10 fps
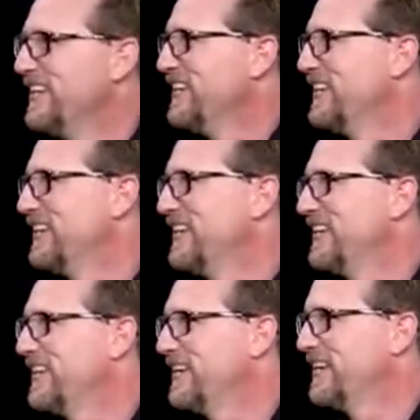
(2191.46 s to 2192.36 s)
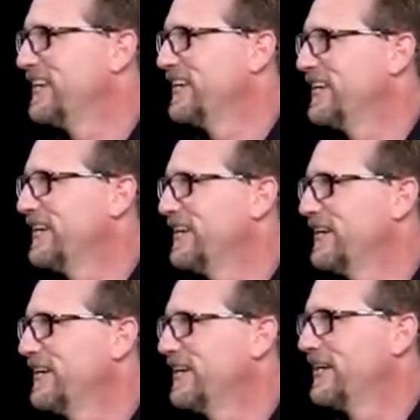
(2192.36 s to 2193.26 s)

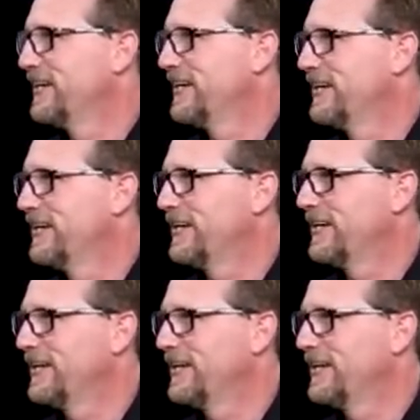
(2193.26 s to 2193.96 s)
[no speech]